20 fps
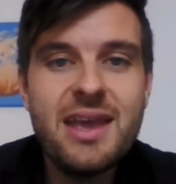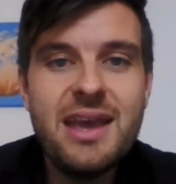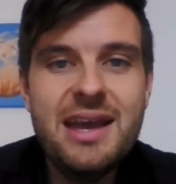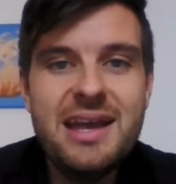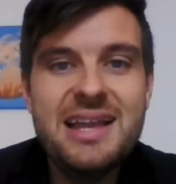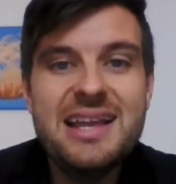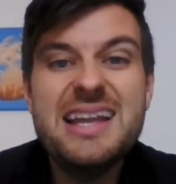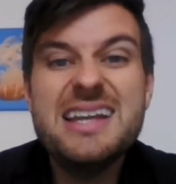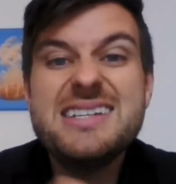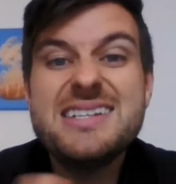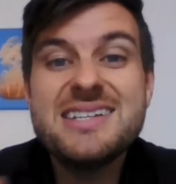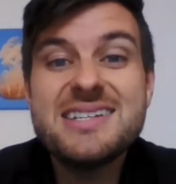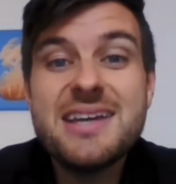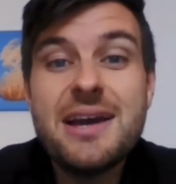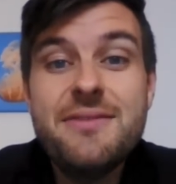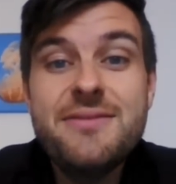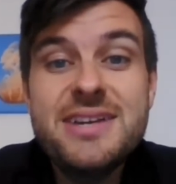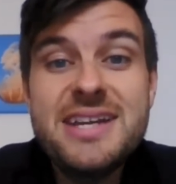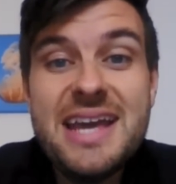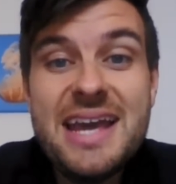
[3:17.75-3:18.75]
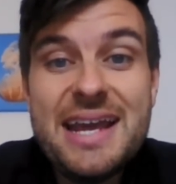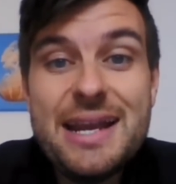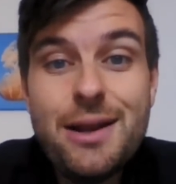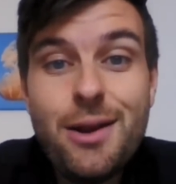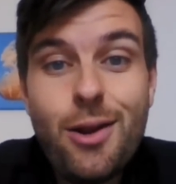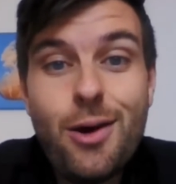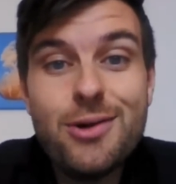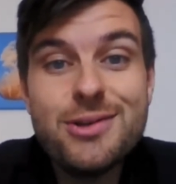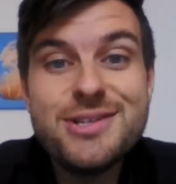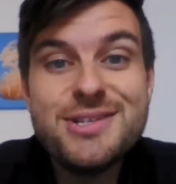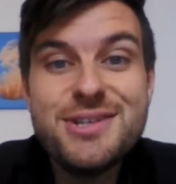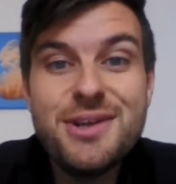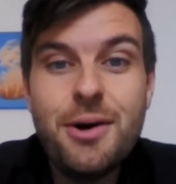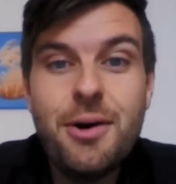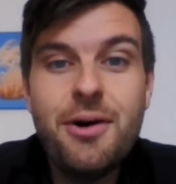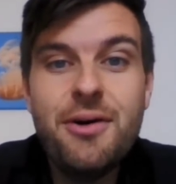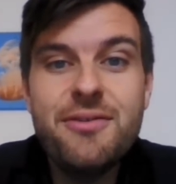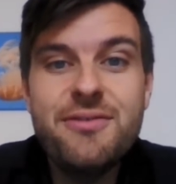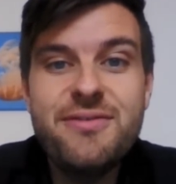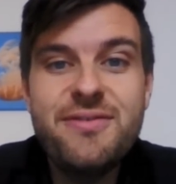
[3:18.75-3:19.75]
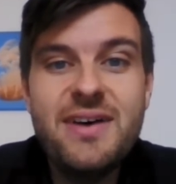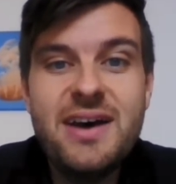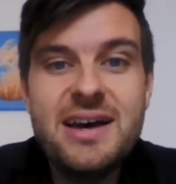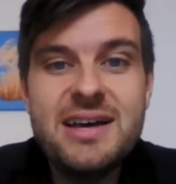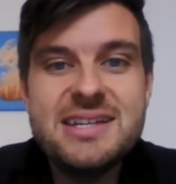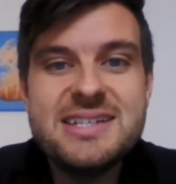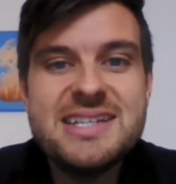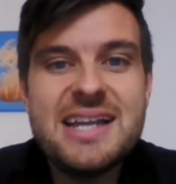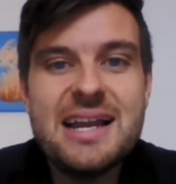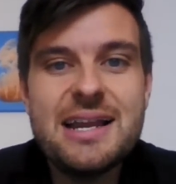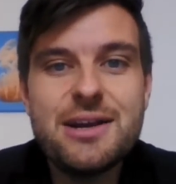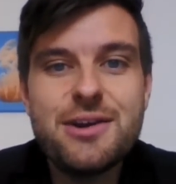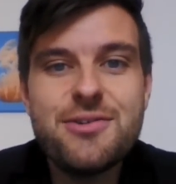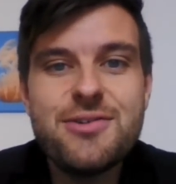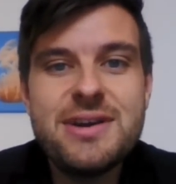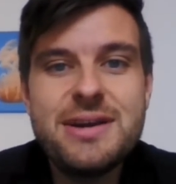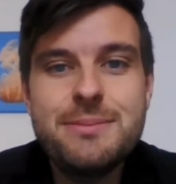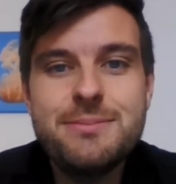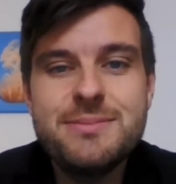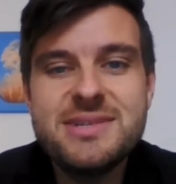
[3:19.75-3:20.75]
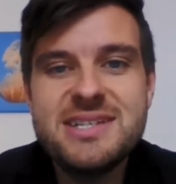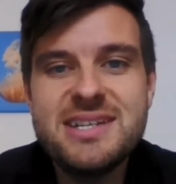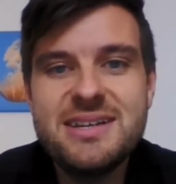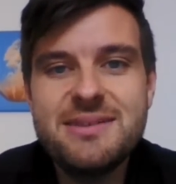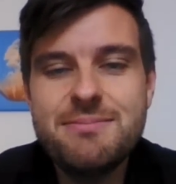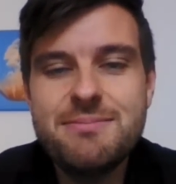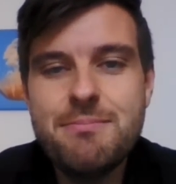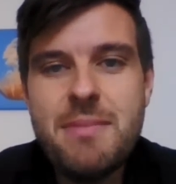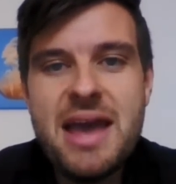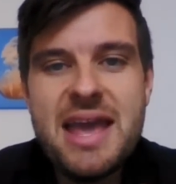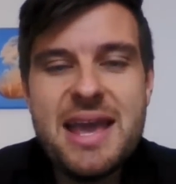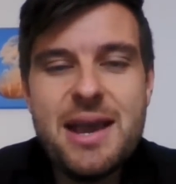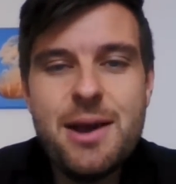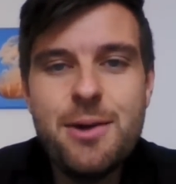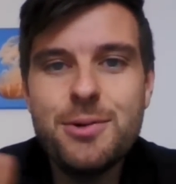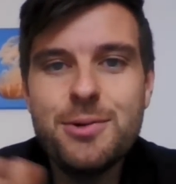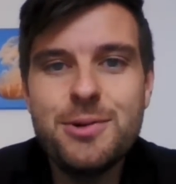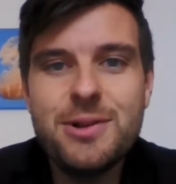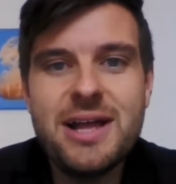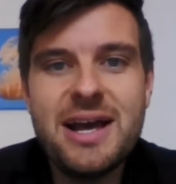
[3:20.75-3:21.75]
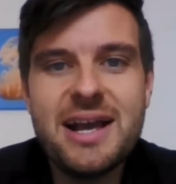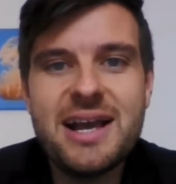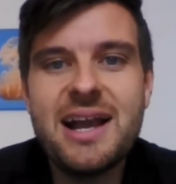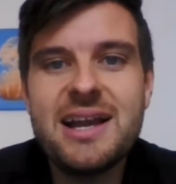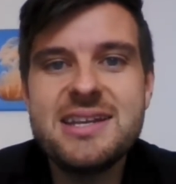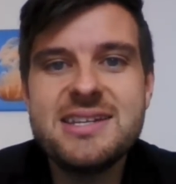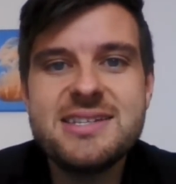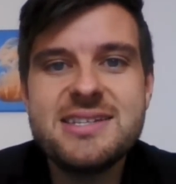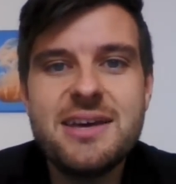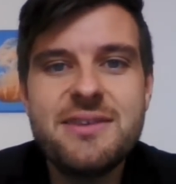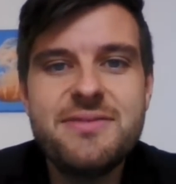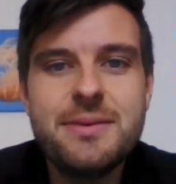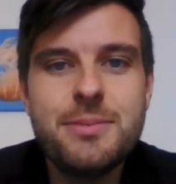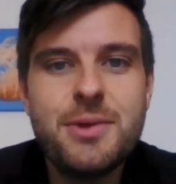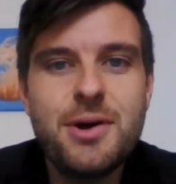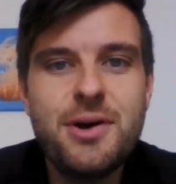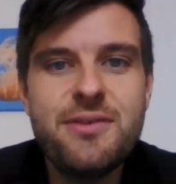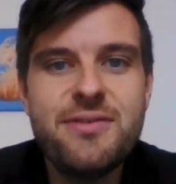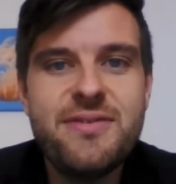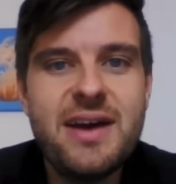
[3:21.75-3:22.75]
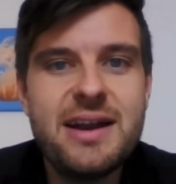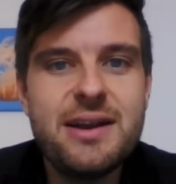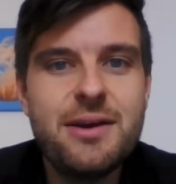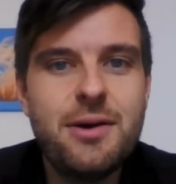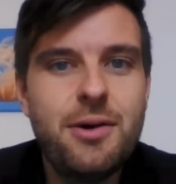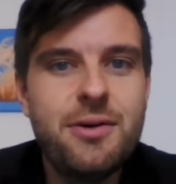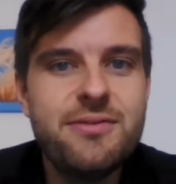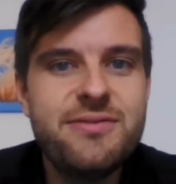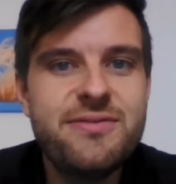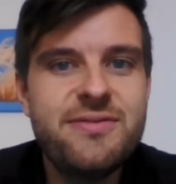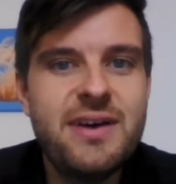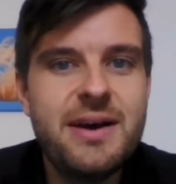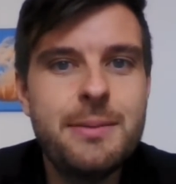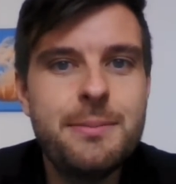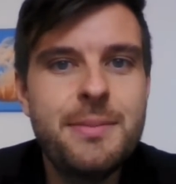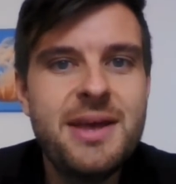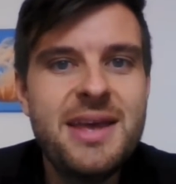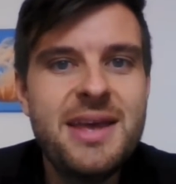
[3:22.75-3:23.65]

Unless it's covered in lots of salad creams and mayo and all that kind of stuff, I'm not a fan of